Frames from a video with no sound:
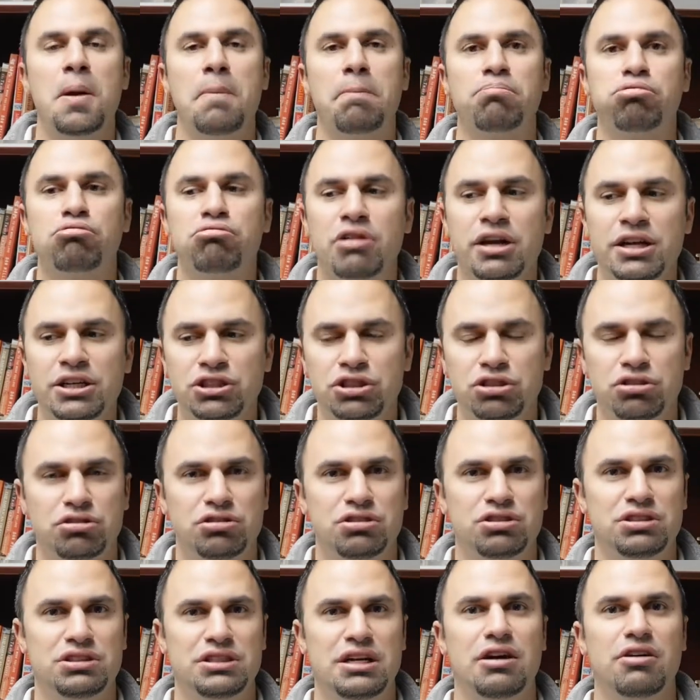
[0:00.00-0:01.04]
Brace
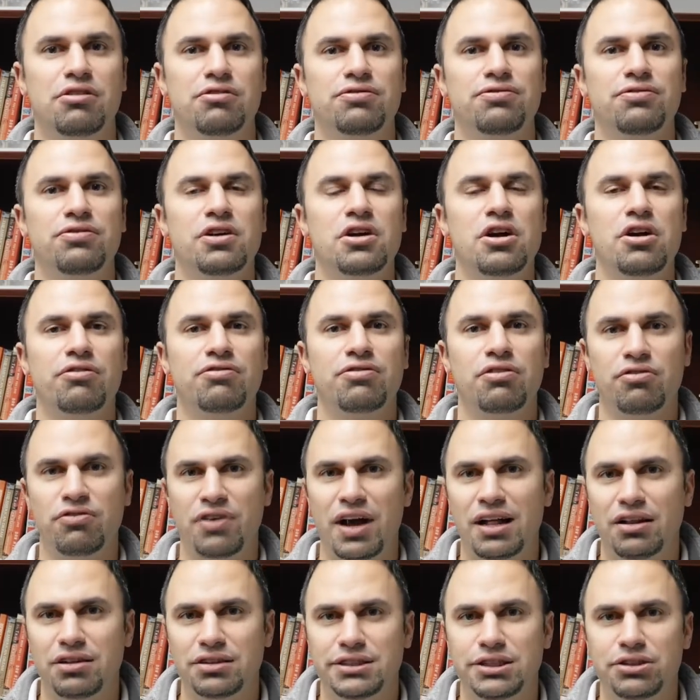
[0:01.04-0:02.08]
yourself for
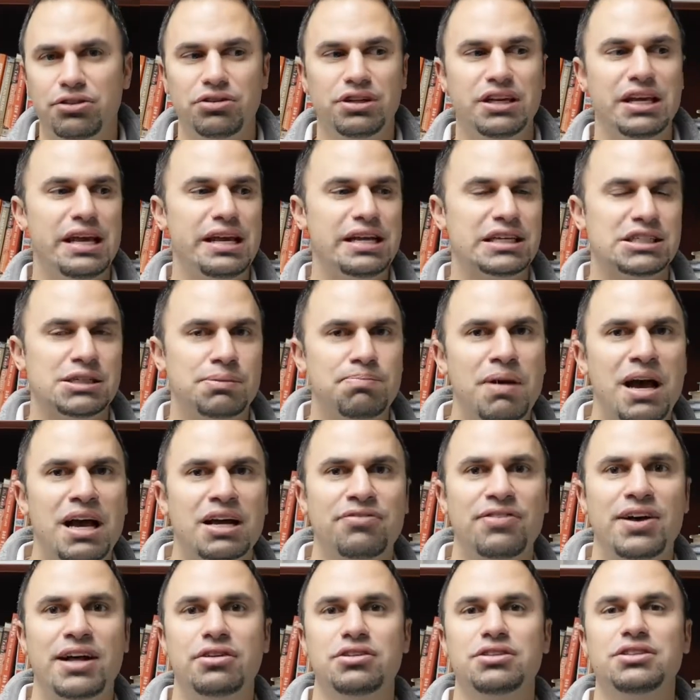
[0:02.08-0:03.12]
volatility.
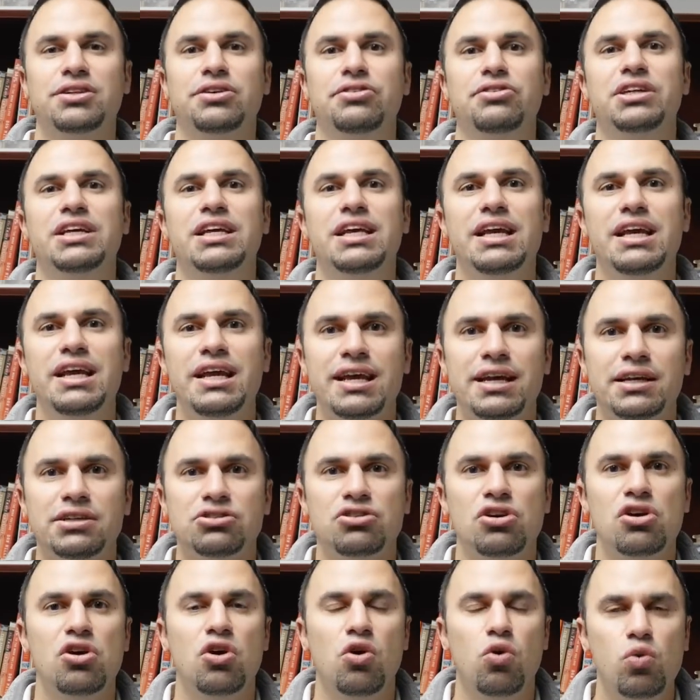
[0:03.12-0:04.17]
Expect volatility.
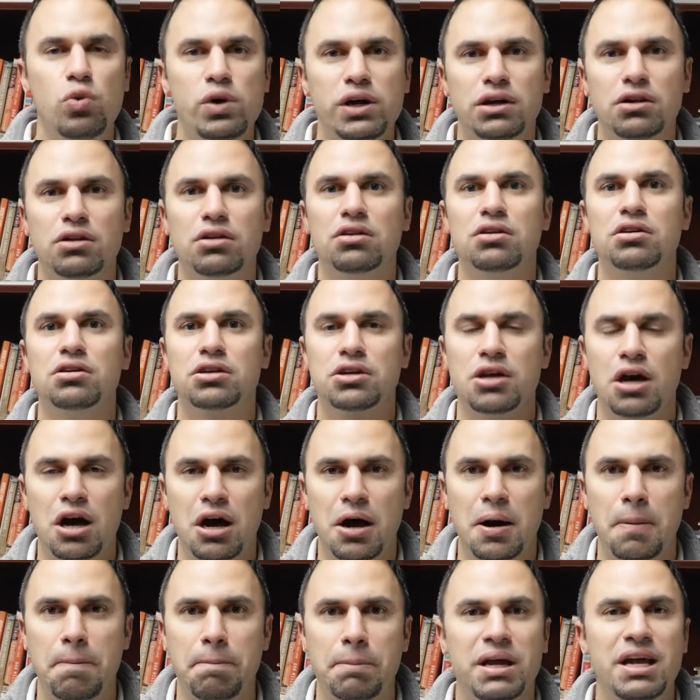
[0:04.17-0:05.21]
It will
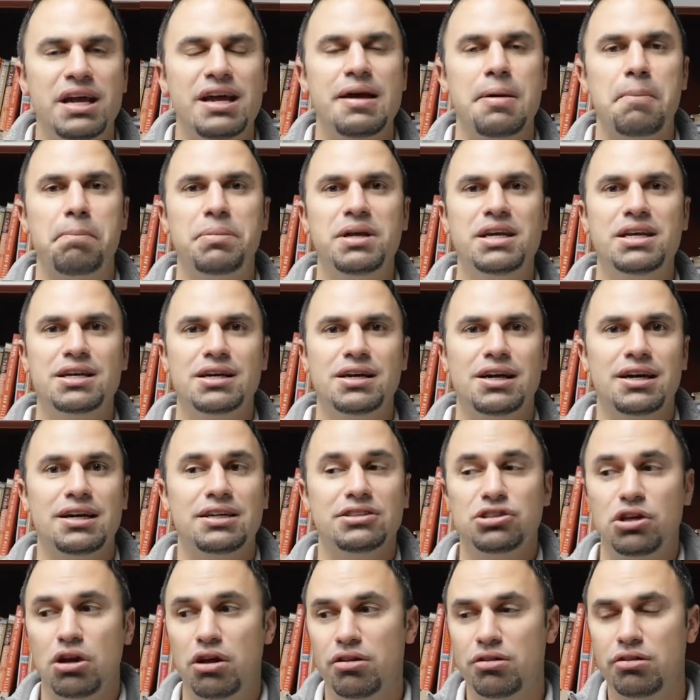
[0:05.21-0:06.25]
come,
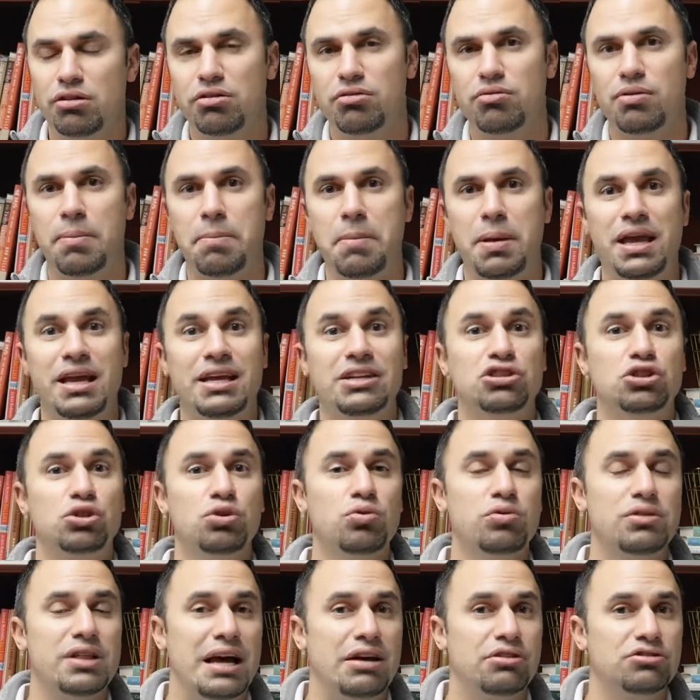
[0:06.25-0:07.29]
because in
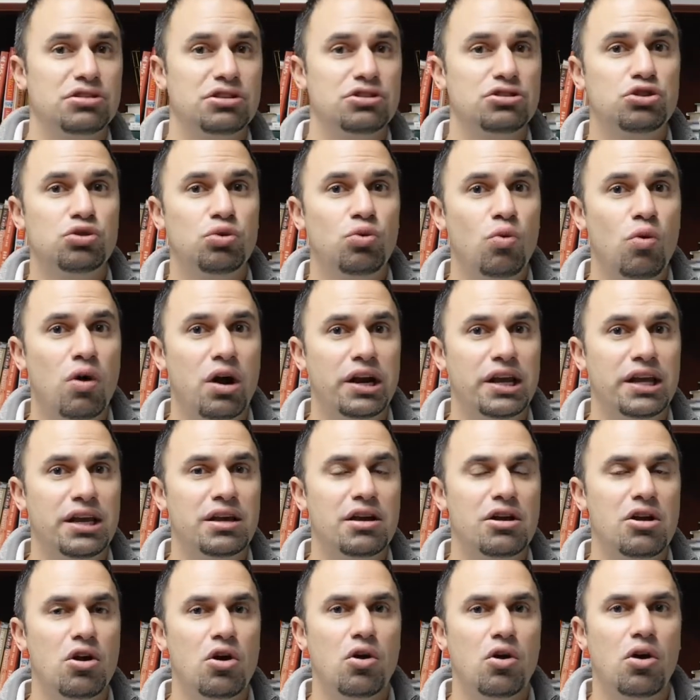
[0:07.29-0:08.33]
2020,
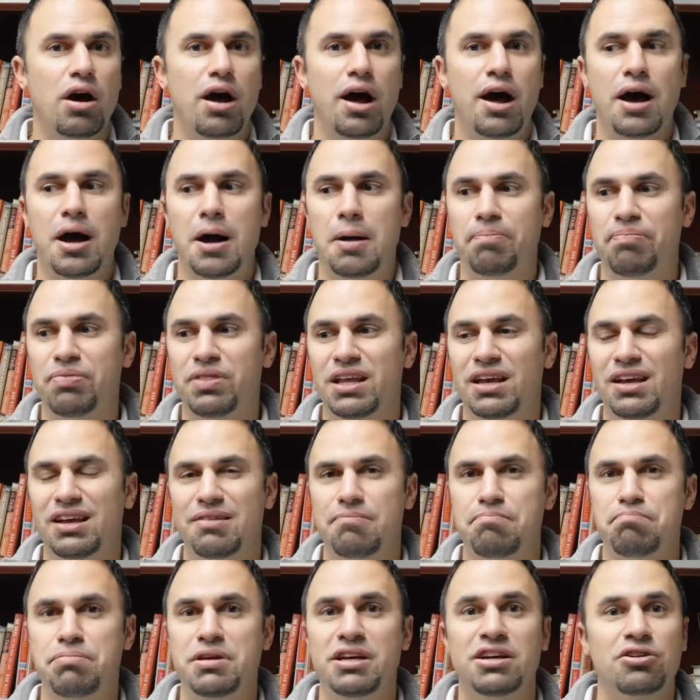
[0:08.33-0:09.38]

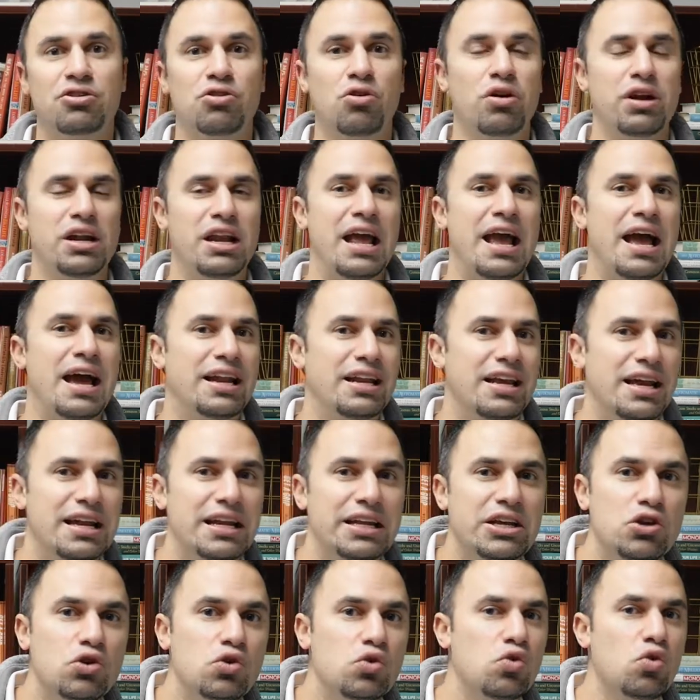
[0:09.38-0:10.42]
Bitcoin had an
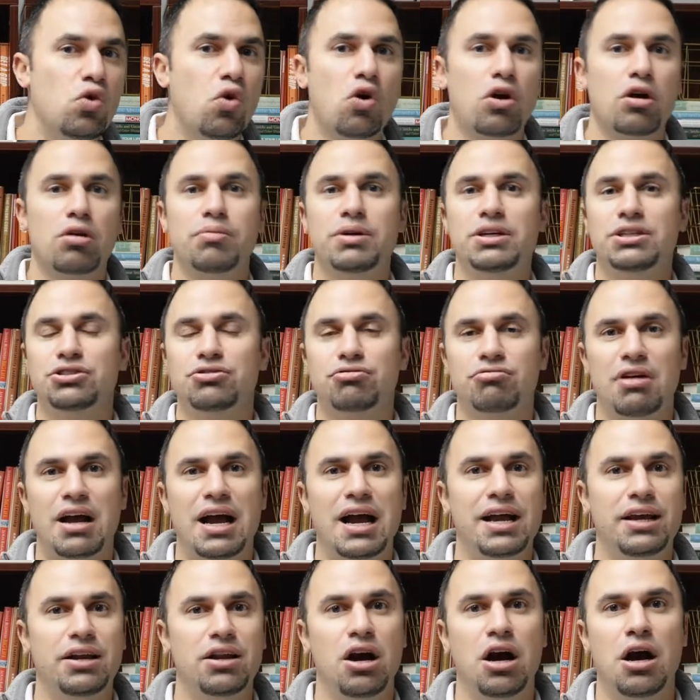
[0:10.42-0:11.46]
enormous
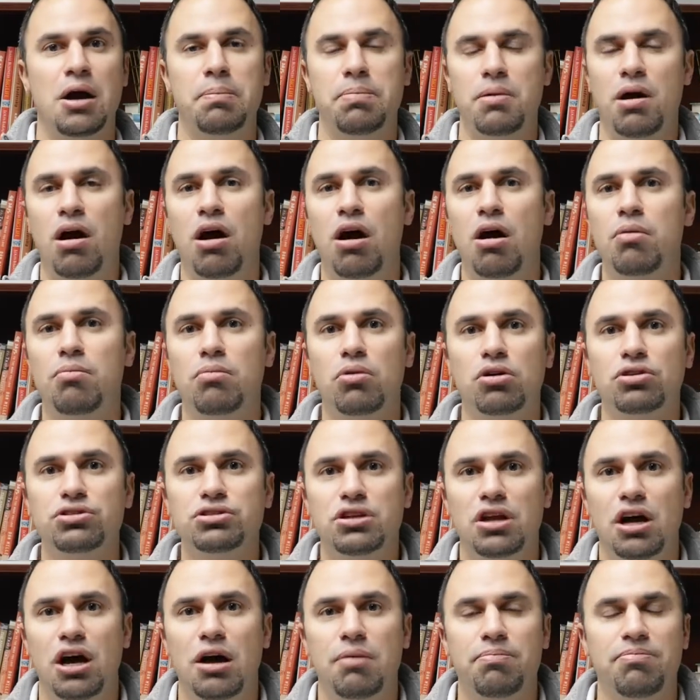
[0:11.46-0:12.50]
ride up,
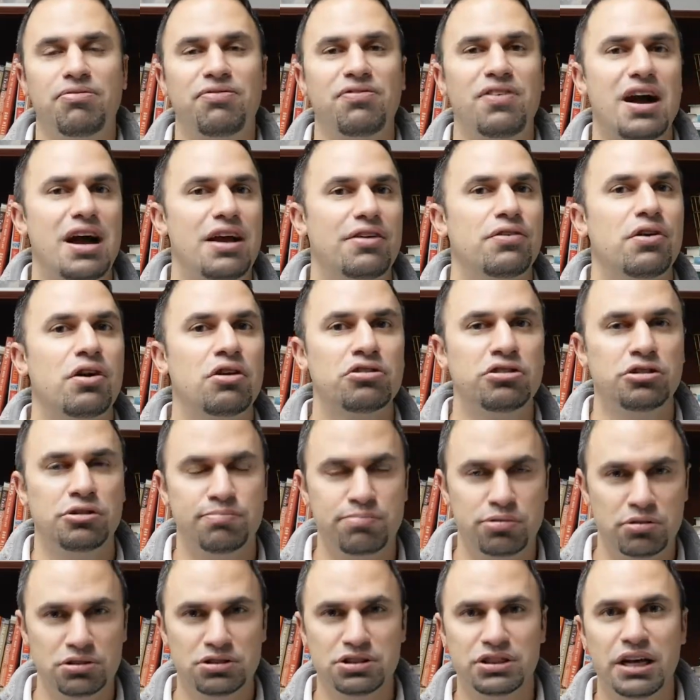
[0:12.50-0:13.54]
almost up
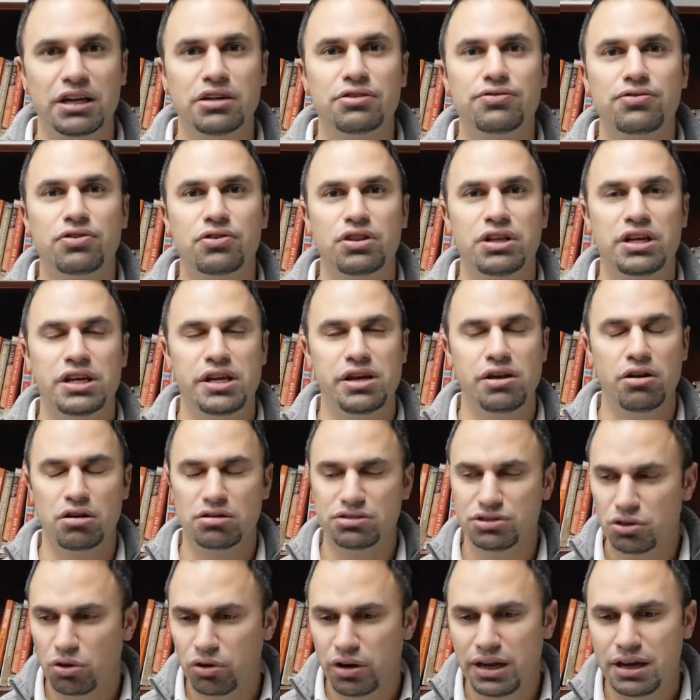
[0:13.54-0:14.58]
500% for the year.
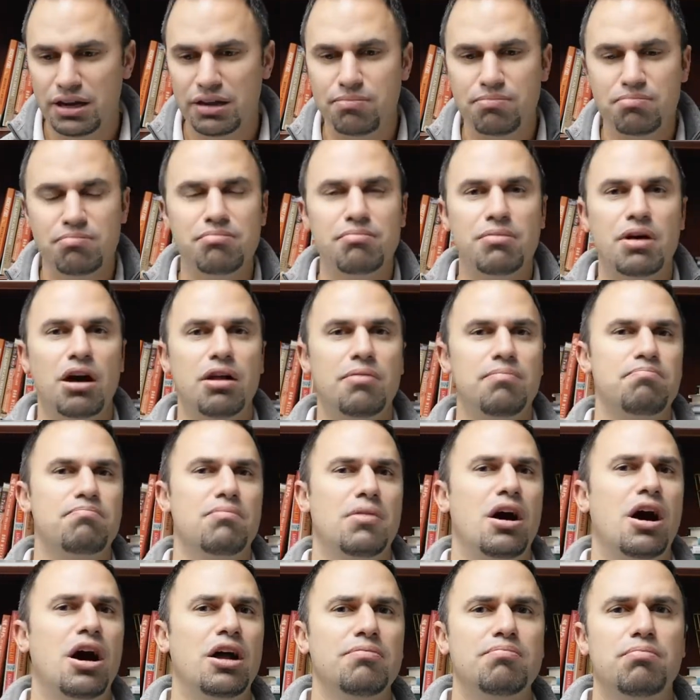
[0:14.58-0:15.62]
So an
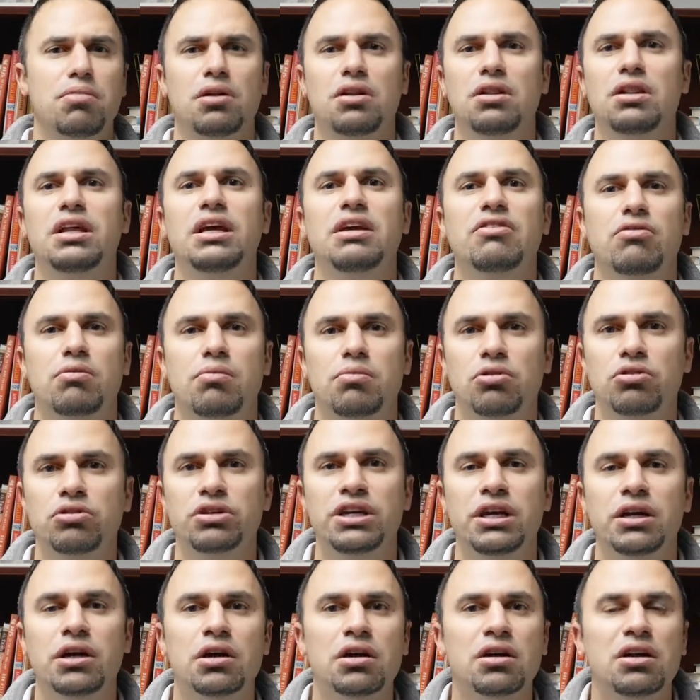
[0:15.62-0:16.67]
unbelievable
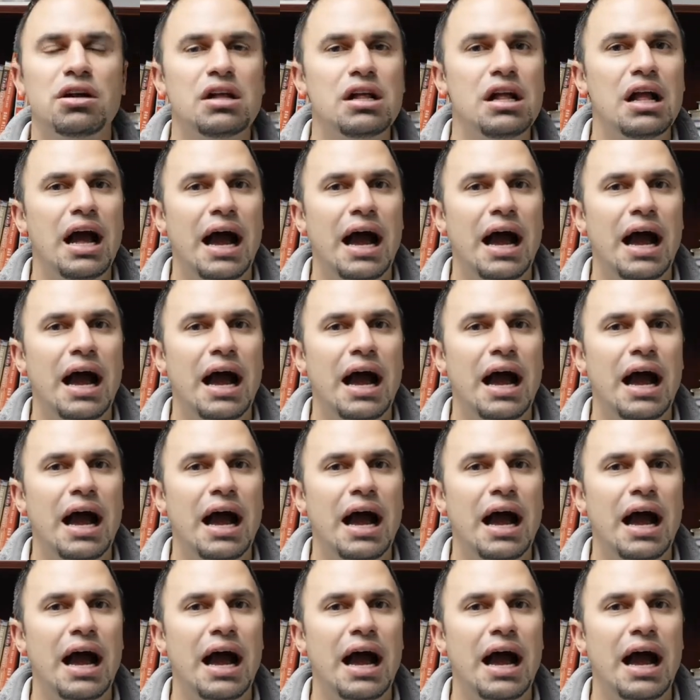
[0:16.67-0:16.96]
year.